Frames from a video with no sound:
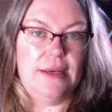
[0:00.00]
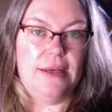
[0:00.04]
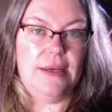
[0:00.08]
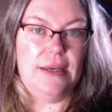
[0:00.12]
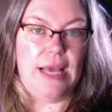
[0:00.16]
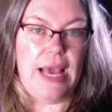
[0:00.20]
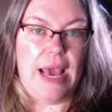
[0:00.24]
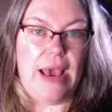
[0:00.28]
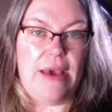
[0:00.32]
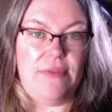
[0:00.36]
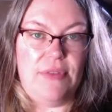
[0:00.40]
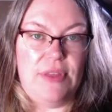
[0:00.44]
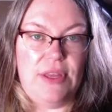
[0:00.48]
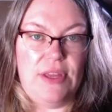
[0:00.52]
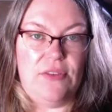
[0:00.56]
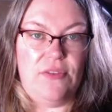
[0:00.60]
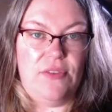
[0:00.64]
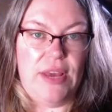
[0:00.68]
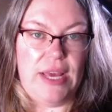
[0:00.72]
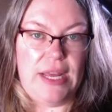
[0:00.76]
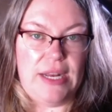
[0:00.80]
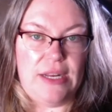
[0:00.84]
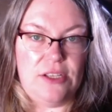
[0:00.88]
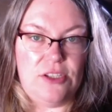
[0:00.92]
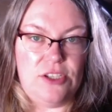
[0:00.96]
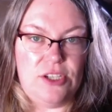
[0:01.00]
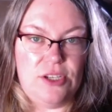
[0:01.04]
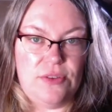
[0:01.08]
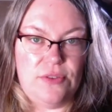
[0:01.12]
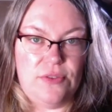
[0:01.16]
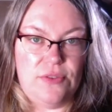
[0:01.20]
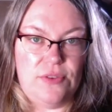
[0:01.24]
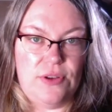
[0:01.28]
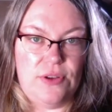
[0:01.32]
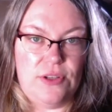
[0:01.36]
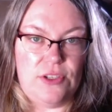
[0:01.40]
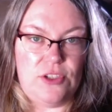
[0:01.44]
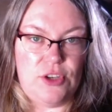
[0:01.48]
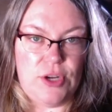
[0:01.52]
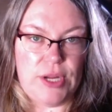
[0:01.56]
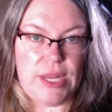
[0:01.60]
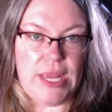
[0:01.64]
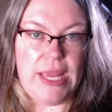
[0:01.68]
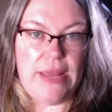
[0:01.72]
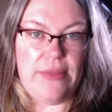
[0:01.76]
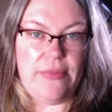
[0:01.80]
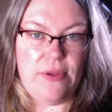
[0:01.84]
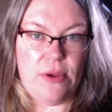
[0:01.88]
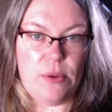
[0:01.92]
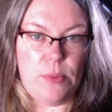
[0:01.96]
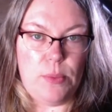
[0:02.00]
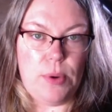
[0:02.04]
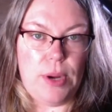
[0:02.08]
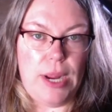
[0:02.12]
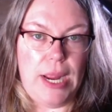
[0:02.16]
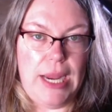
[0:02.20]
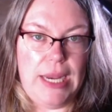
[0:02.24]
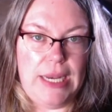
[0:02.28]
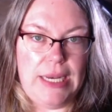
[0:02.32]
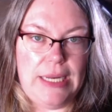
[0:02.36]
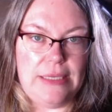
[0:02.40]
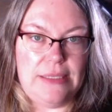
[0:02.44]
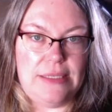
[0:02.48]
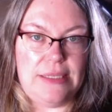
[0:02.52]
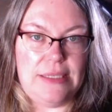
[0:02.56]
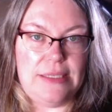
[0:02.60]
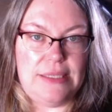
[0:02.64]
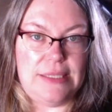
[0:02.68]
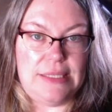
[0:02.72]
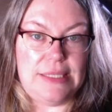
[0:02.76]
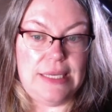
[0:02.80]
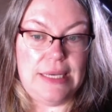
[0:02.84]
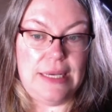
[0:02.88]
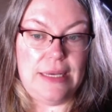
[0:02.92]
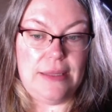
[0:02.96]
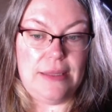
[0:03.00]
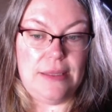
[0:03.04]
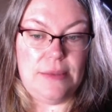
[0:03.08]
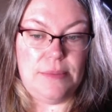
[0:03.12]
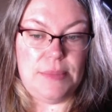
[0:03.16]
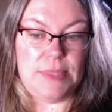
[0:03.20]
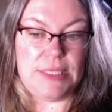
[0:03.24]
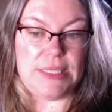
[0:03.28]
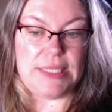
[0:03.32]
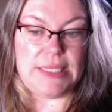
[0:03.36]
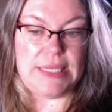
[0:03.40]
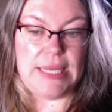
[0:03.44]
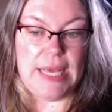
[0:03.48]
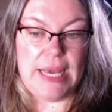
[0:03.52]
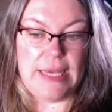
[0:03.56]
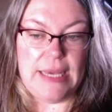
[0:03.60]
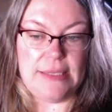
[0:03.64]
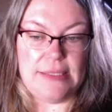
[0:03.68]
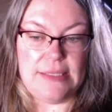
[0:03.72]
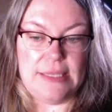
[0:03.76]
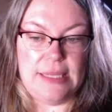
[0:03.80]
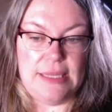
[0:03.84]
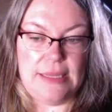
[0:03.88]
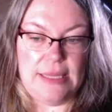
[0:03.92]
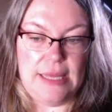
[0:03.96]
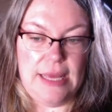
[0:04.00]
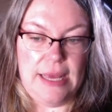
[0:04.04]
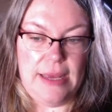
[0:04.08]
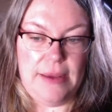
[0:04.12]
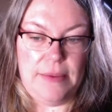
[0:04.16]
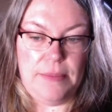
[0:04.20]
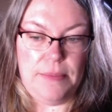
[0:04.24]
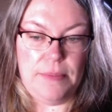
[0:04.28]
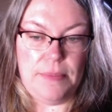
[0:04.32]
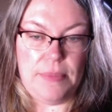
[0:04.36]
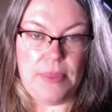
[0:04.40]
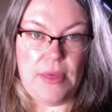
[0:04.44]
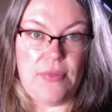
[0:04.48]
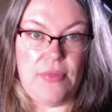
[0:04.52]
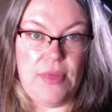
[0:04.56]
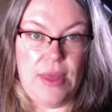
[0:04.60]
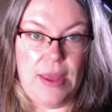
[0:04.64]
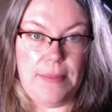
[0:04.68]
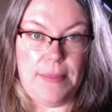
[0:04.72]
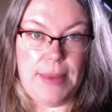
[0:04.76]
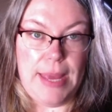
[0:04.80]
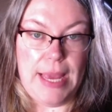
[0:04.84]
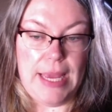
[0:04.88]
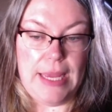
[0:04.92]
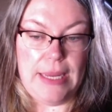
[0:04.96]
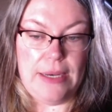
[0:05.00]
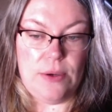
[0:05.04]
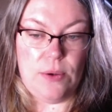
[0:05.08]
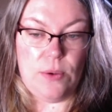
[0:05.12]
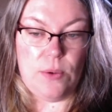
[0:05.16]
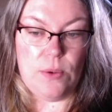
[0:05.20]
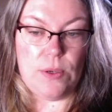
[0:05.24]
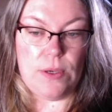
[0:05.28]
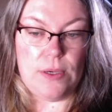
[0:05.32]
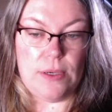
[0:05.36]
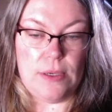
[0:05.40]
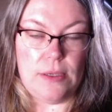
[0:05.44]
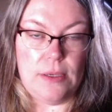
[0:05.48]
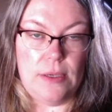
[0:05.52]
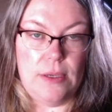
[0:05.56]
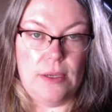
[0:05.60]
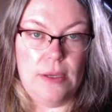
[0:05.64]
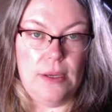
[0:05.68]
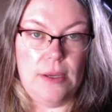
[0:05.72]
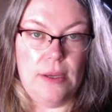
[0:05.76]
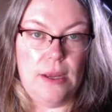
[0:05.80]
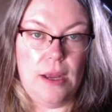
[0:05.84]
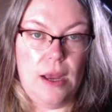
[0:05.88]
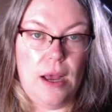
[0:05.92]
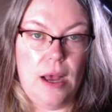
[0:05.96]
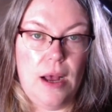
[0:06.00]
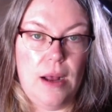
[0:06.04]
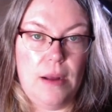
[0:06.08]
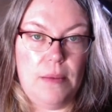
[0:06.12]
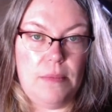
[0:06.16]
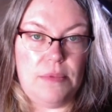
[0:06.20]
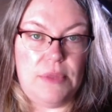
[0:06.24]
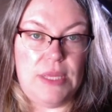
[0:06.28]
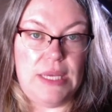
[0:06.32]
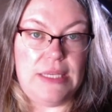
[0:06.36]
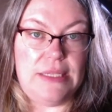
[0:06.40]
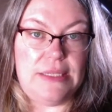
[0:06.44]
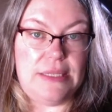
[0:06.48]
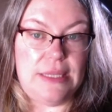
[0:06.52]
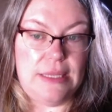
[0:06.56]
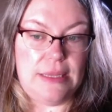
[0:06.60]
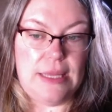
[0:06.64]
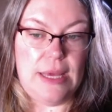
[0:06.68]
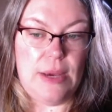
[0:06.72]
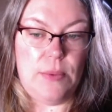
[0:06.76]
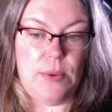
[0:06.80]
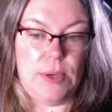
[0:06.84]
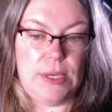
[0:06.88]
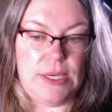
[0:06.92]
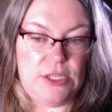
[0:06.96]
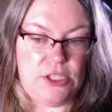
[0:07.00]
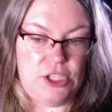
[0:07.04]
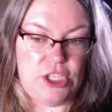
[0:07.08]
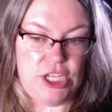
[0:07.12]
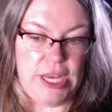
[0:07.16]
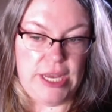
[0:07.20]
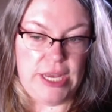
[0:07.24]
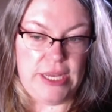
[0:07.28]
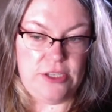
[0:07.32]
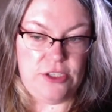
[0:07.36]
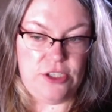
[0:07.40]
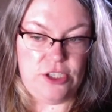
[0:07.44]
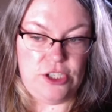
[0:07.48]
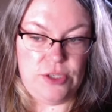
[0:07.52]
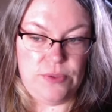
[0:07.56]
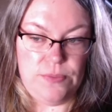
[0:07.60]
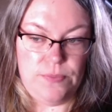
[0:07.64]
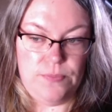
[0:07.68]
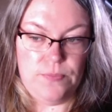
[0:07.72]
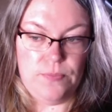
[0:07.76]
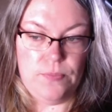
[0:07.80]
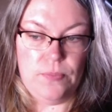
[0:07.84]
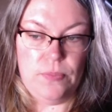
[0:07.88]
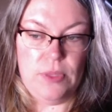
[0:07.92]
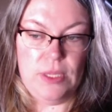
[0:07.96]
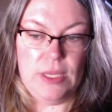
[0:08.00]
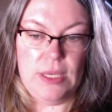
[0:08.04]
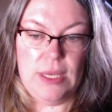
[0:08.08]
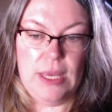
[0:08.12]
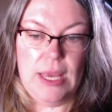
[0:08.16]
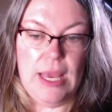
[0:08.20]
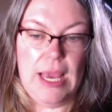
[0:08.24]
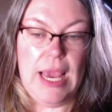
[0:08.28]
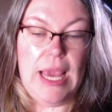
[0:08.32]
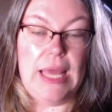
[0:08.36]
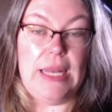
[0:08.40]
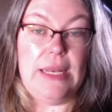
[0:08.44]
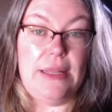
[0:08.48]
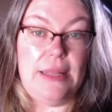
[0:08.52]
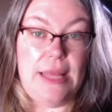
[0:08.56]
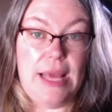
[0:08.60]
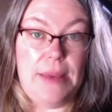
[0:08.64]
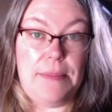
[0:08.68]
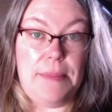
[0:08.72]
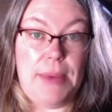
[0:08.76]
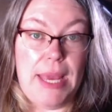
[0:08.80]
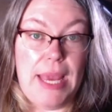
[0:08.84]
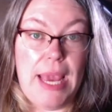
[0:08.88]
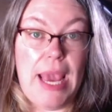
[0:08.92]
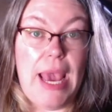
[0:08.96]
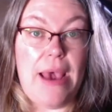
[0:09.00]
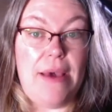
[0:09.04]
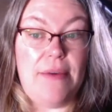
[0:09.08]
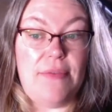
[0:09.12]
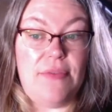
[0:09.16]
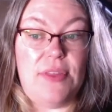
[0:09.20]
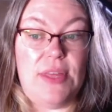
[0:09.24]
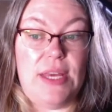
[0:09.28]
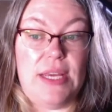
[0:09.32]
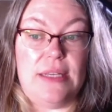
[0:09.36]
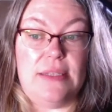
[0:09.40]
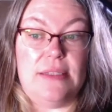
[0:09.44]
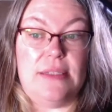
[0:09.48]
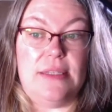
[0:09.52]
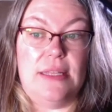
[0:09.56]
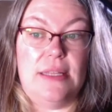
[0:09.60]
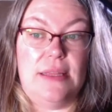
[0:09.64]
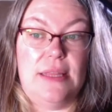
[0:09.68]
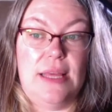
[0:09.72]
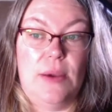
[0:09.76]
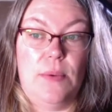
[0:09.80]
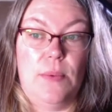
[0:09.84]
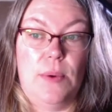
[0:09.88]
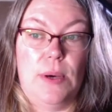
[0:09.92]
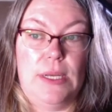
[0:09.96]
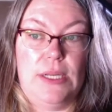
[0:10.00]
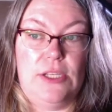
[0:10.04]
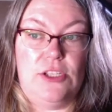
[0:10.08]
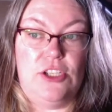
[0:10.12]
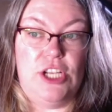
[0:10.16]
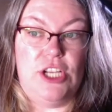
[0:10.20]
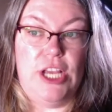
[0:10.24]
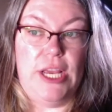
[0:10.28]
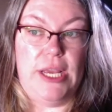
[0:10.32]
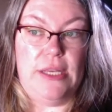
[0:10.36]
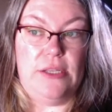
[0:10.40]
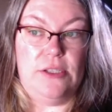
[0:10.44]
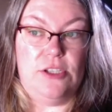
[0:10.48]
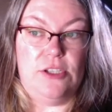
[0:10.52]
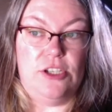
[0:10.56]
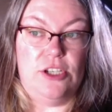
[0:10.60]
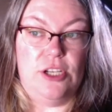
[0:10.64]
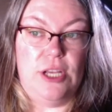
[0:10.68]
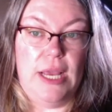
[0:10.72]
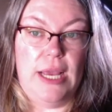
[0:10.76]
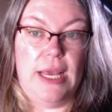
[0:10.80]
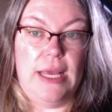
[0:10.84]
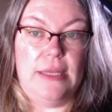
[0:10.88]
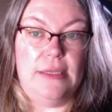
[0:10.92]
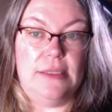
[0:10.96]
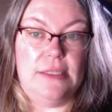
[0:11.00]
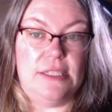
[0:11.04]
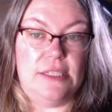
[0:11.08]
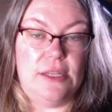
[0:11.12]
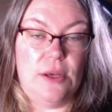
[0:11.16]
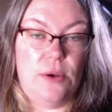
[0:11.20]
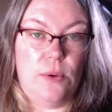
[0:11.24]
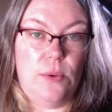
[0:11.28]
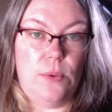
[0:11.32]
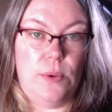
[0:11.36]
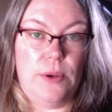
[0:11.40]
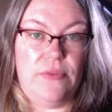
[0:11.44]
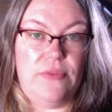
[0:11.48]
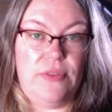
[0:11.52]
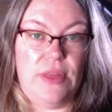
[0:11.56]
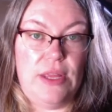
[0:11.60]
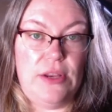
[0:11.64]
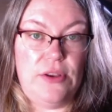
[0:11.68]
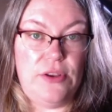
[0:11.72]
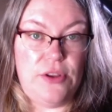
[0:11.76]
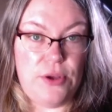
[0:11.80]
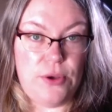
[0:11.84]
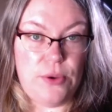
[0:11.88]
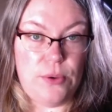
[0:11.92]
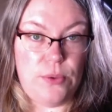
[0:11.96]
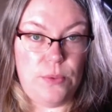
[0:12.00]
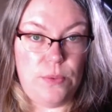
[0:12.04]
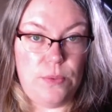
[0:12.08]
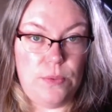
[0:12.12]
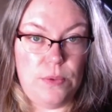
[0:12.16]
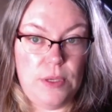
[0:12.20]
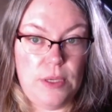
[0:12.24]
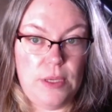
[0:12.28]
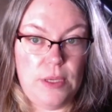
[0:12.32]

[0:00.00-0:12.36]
have the advantage of tricking their brain into seeing the mistakes that they made, or things that they want to change. And they may have things that they want to change. And so if they do,